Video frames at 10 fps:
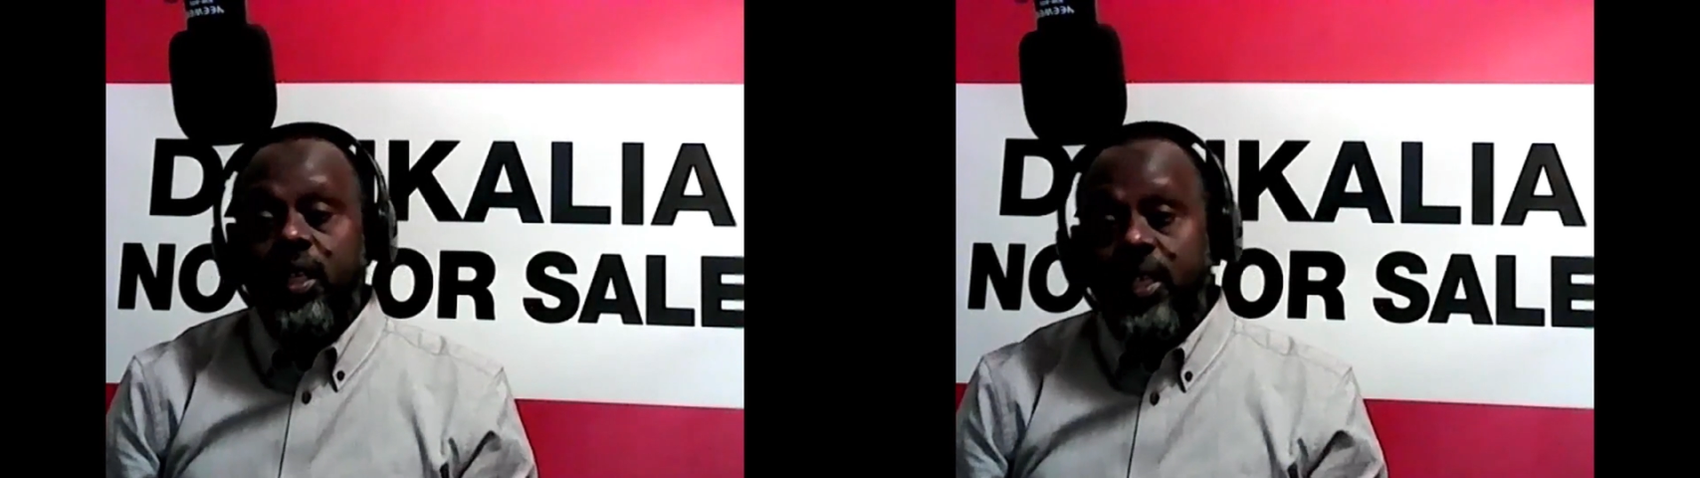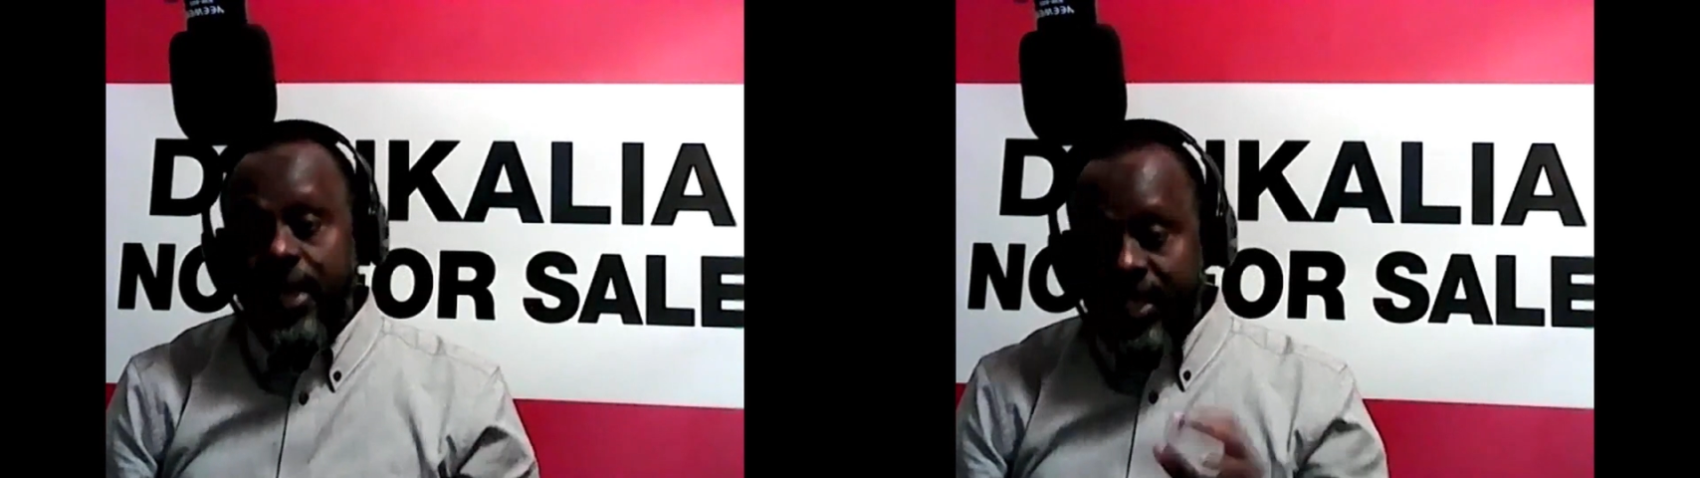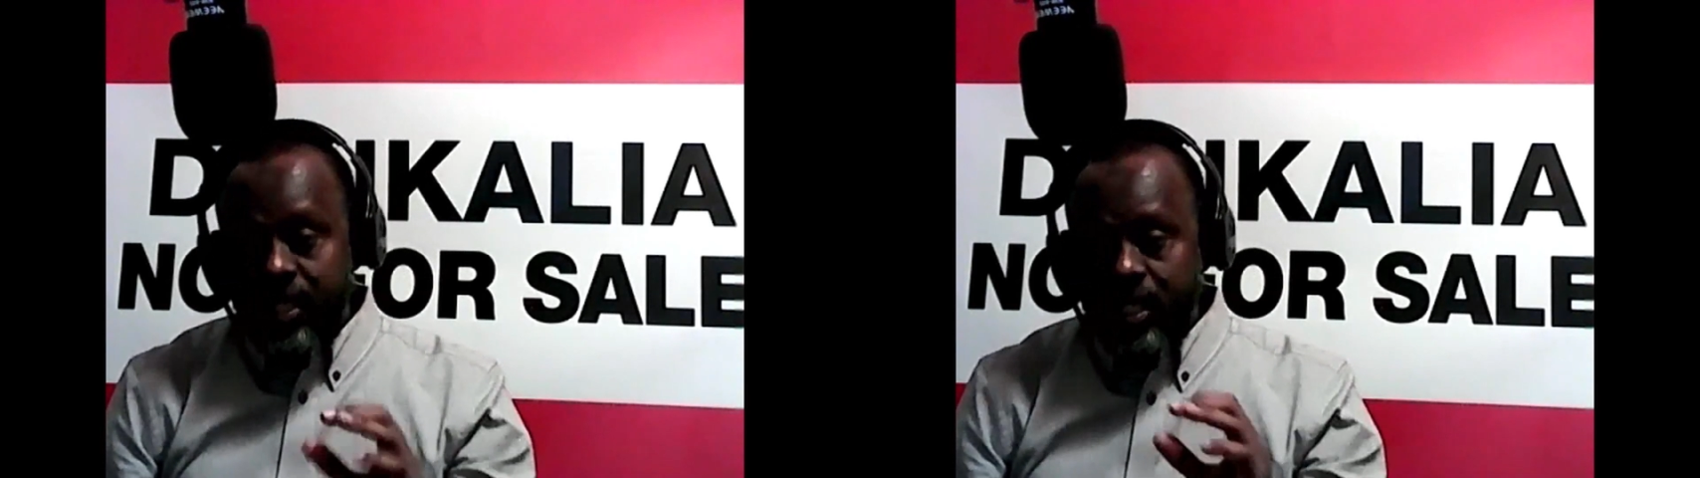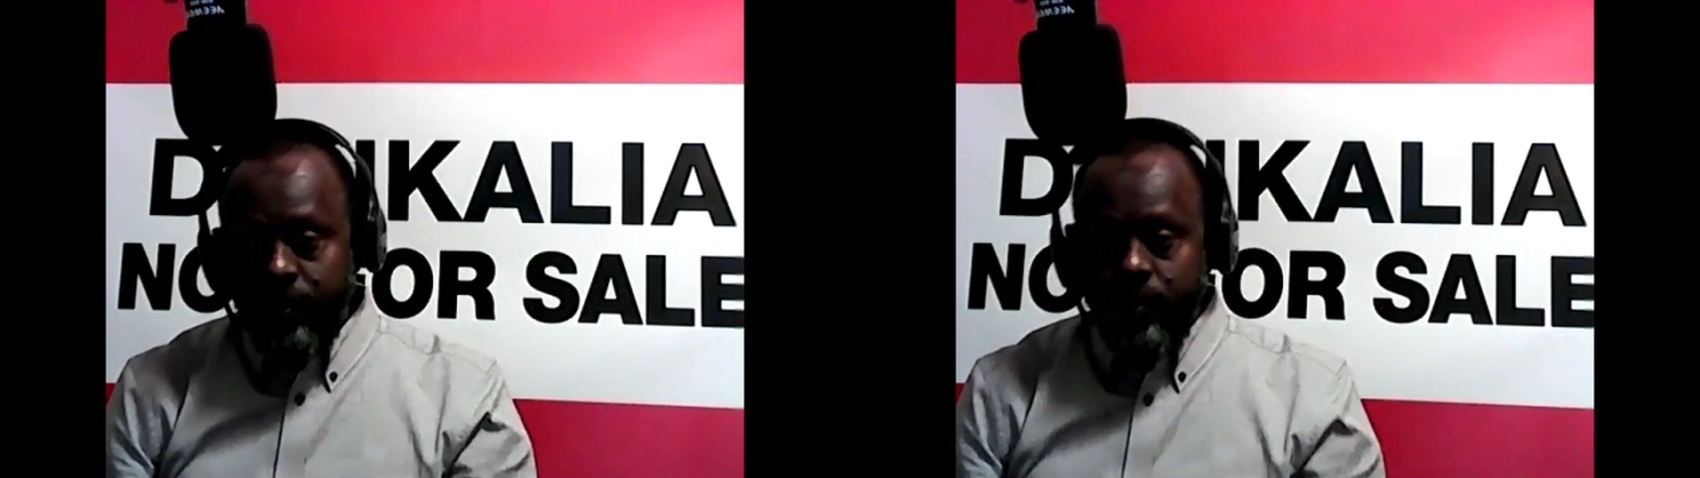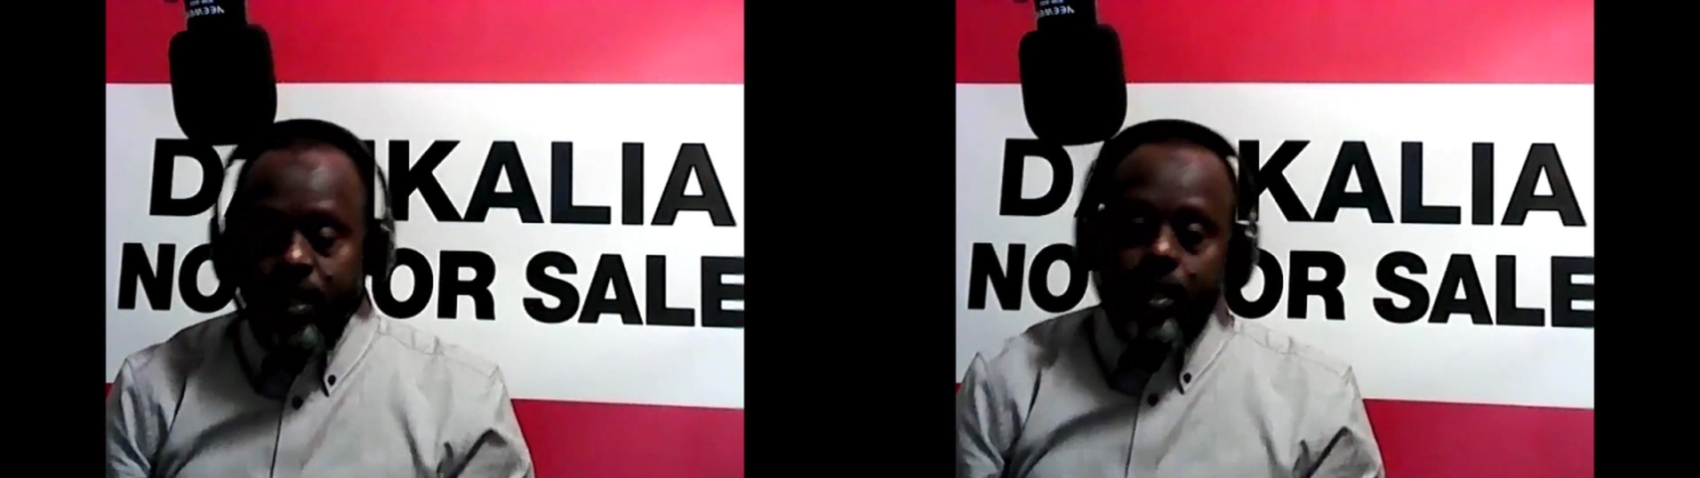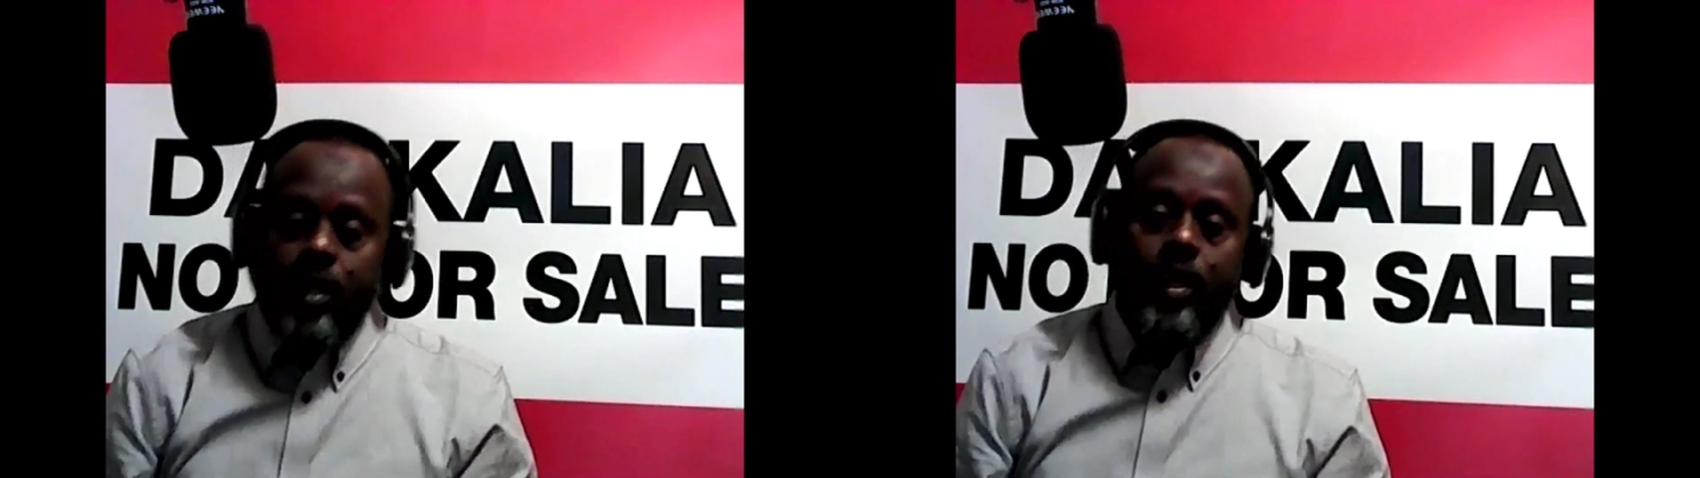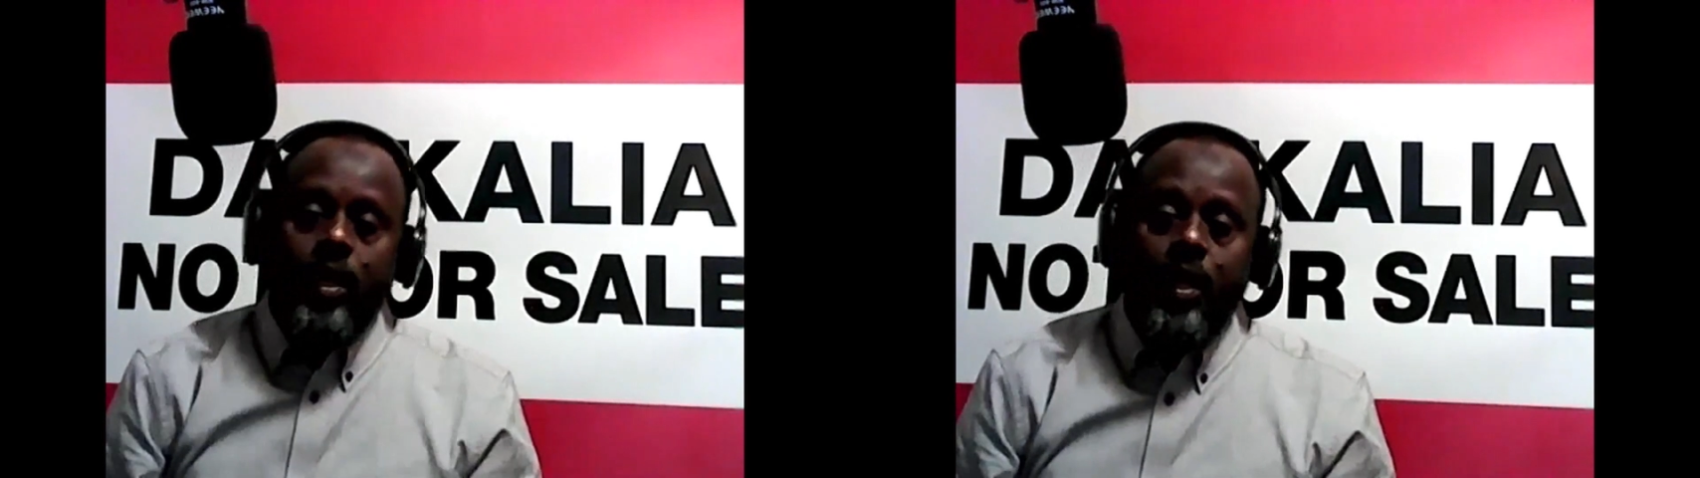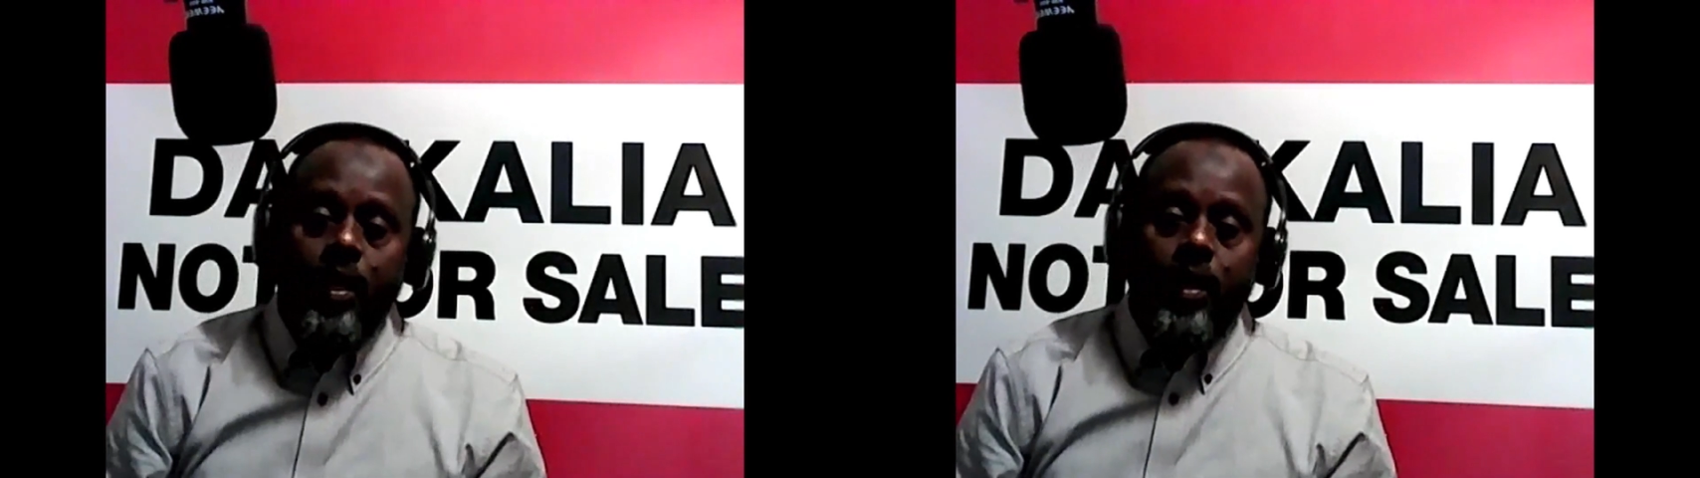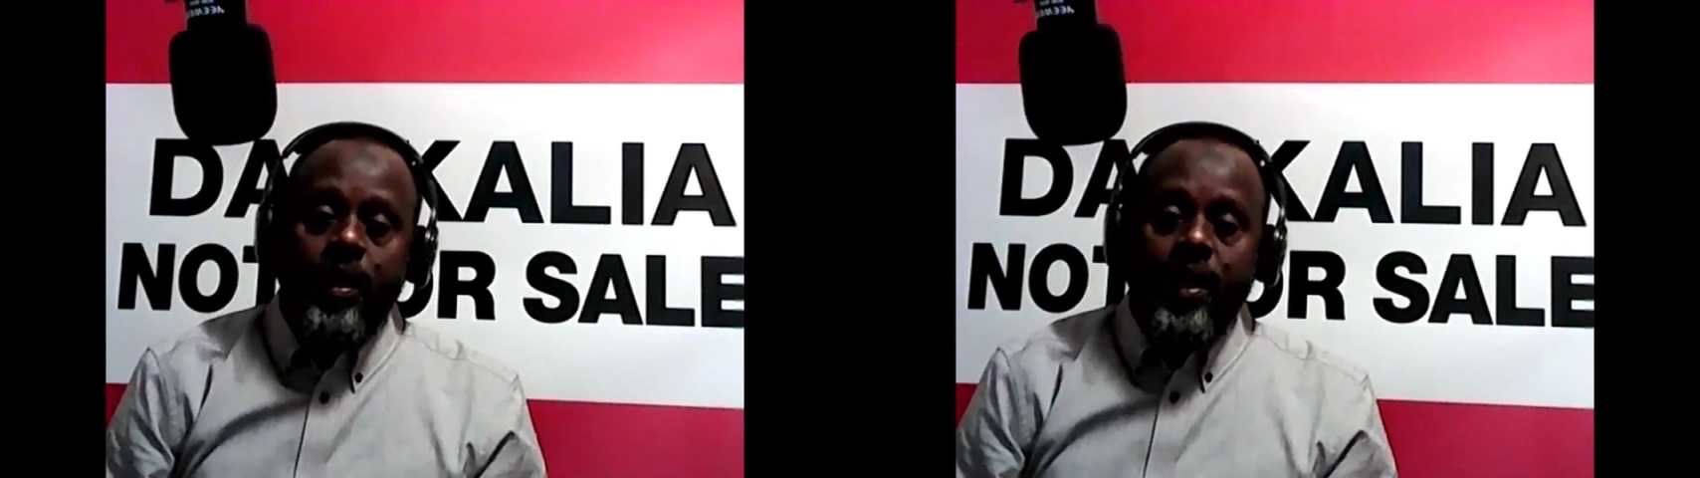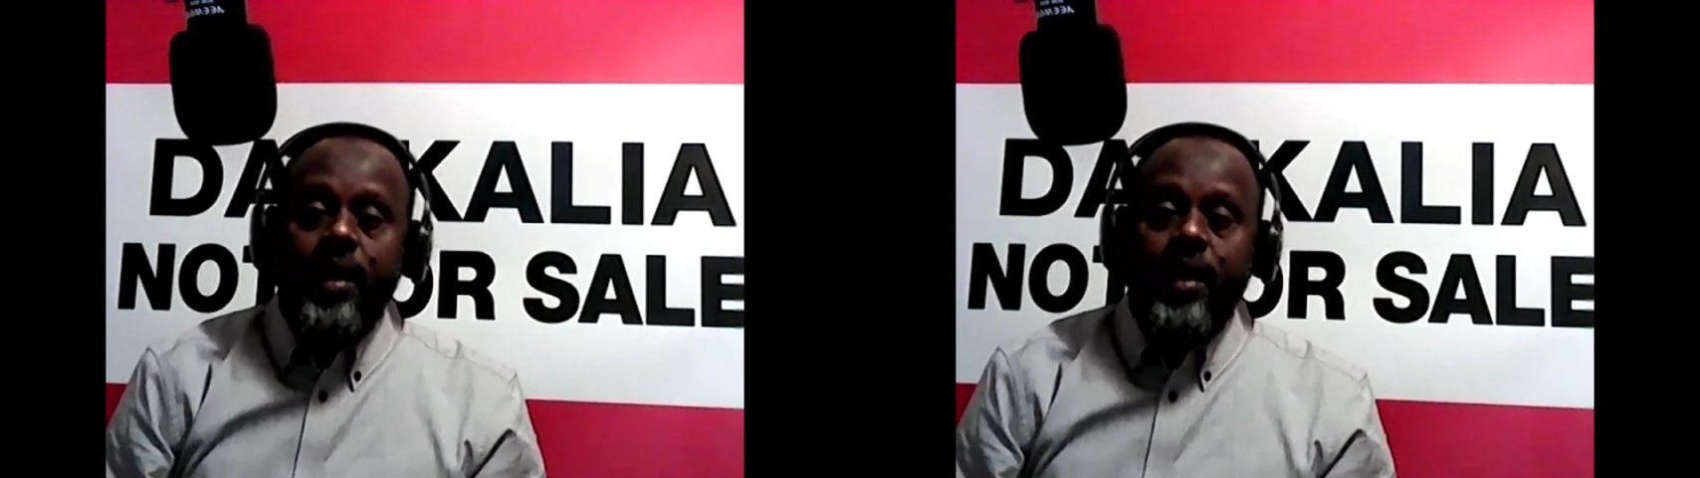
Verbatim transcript: in Assab uh,